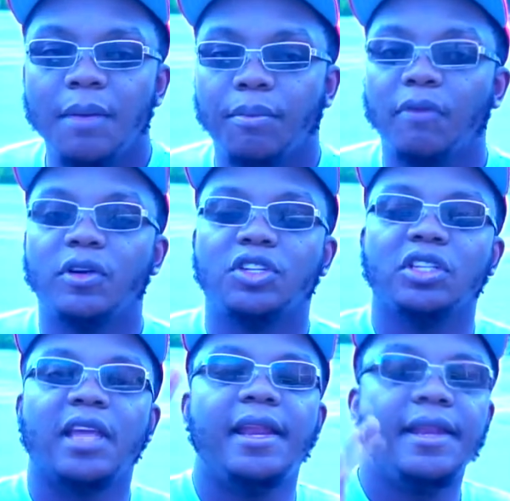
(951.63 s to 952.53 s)
but was
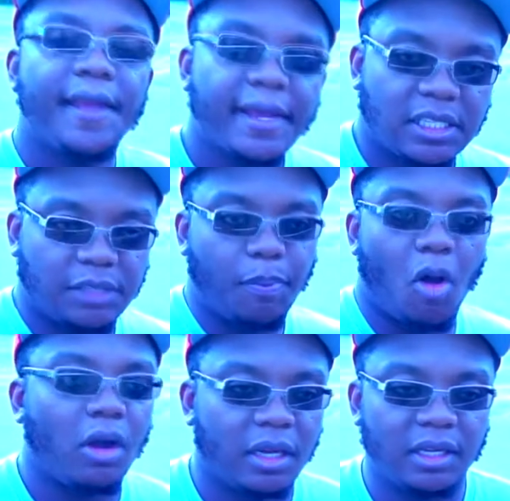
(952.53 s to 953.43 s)
just a nest
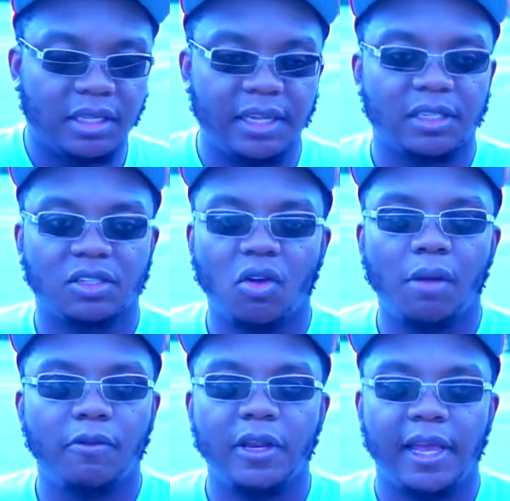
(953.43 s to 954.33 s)
spawn, because there's a
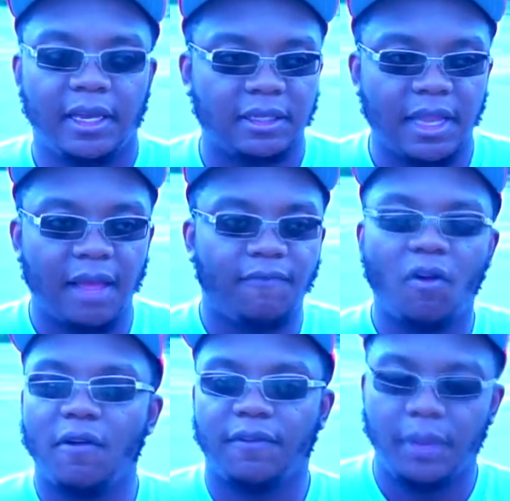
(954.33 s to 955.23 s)
Skarmory nest not
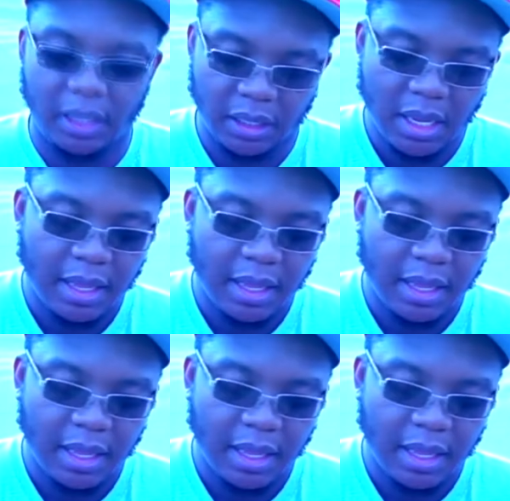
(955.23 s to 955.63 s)
far from here.